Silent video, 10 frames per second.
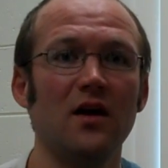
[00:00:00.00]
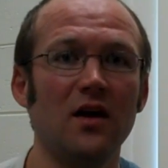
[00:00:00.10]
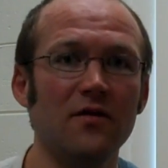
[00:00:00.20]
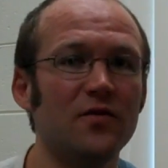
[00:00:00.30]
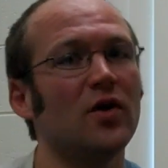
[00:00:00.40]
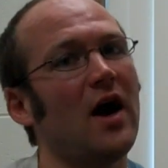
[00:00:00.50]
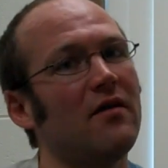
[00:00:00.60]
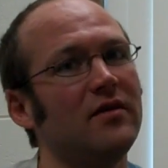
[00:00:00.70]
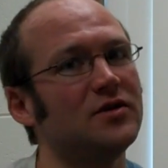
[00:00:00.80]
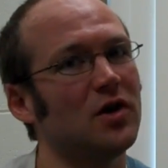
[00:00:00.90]
If you're
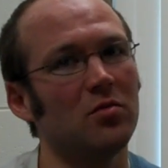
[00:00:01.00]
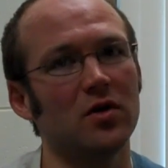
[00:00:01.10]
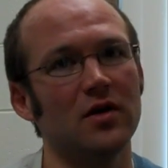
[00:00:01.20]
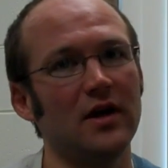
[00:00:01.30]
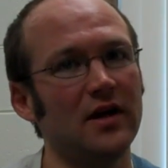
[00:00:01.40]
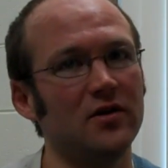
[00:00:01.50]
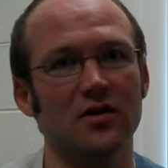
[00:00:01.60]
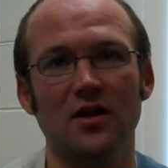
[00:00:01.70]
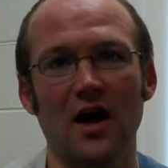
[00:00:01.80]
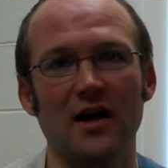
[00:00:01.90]
having trouble in
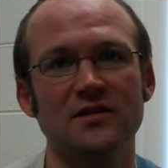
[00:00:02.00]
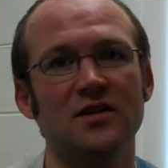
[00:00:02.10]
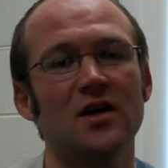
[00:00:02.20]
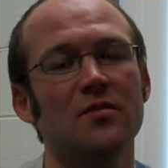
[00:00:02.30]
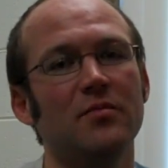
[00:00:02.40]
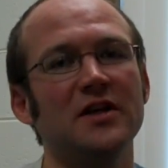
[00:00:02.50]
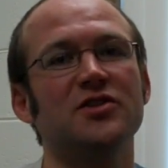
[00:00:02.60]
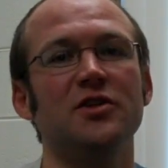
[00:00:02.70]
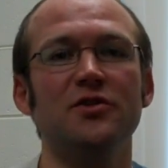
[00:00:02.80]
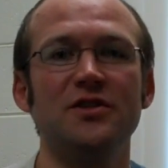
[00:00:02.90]
your class, make
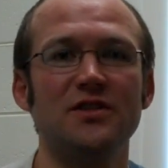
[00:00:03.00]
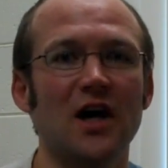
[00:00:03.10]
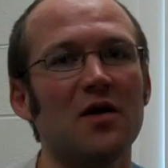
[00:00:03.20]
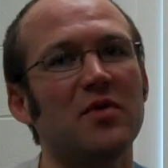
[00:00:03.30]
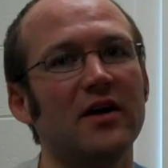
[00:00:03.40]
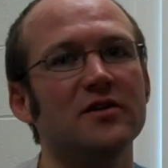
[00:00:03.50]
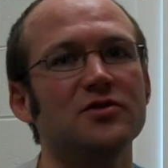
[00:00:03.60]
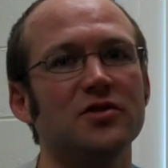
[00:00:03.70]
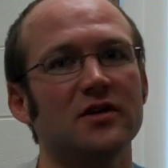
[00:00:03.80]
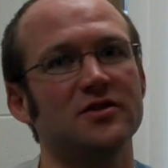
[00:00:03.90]
sure you stop by your
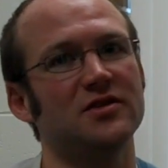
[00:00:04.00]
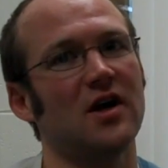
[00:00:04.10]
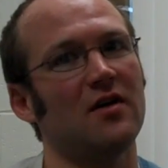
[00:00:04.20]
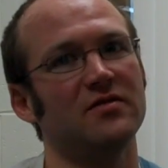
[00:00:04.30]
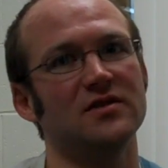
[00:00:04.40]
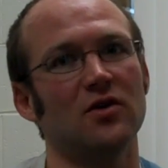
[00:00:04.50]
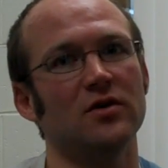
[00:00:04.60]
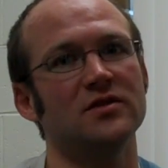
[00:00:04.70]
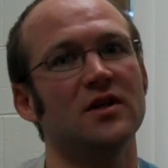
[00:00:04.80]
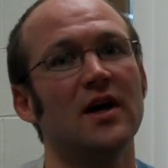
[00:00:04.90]
instructor's office
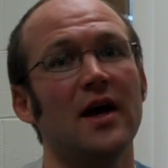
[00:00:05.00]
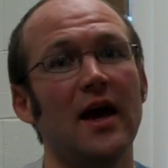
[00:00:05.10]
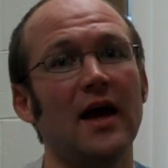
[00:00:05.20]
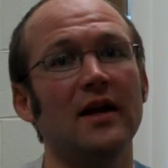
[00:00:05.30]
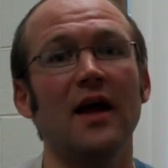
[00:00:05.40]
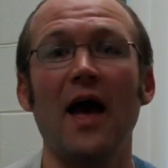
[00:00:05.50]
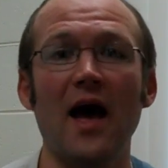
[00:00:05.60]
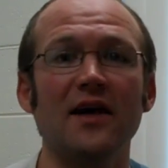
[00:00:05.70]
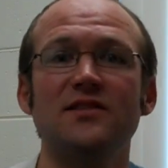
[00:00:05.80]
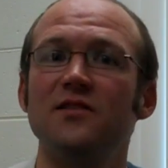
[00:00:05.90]
hours and
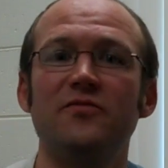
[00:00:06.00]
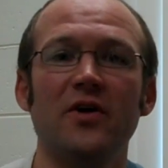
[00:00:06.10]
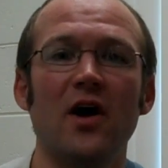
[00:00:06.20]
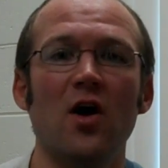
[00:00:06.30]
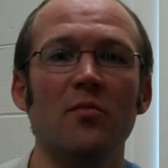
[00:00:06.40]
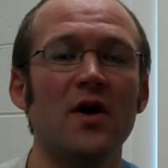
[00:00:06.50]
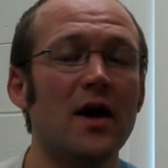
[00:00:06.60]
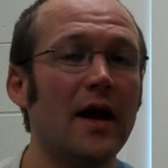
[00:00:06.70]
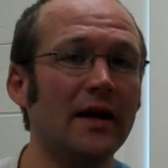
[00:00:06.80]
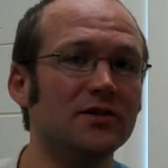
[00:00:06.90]
ask them for help
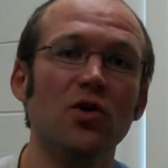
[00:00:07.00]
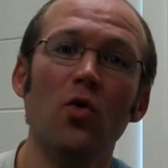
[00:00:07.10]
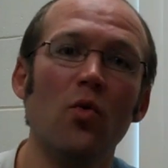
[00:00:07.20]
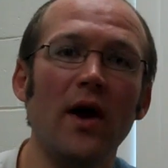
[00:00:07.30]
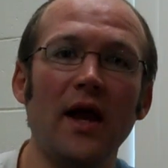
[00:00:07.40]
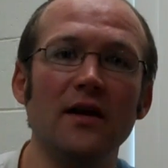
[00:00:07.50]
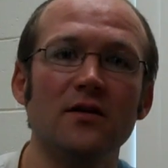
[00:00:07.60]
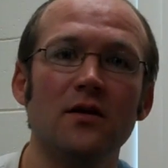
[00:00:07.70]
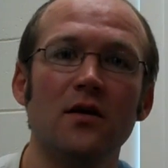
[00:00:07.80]
and don't wait.